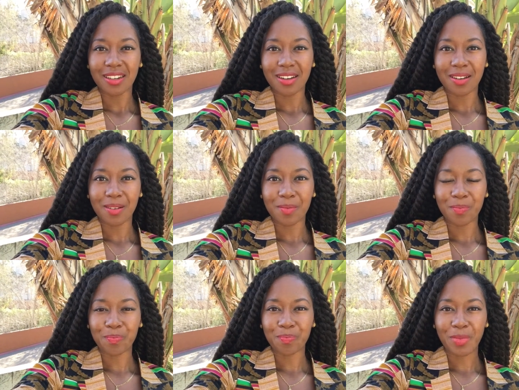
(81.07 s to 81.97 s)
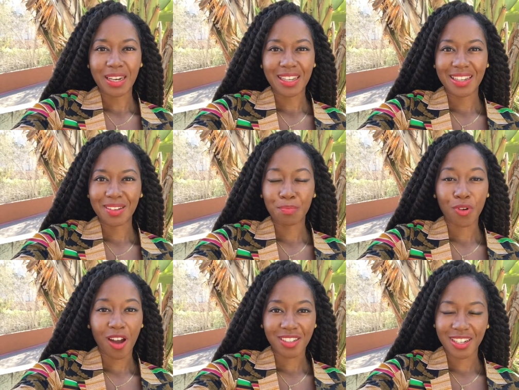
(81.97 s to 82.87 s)
um, many
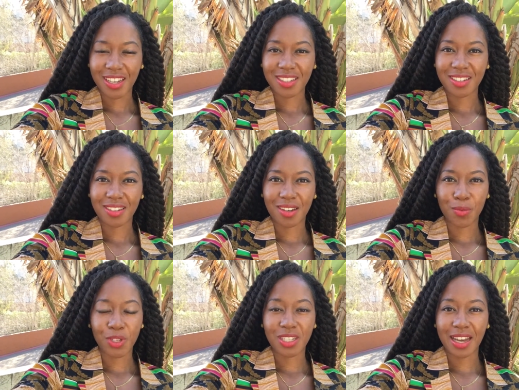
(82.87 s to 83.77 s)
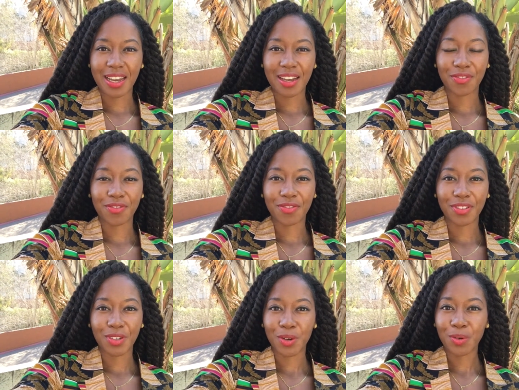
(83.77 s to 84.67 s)
projects uh, which I have
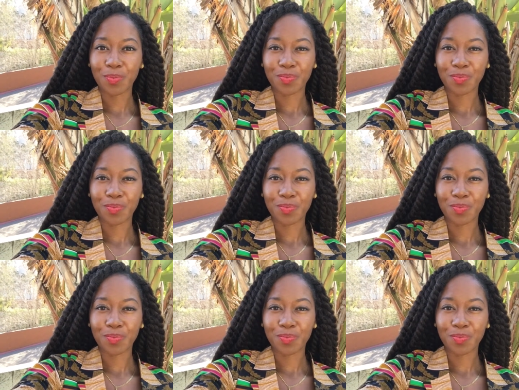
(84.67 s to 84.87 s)
you know,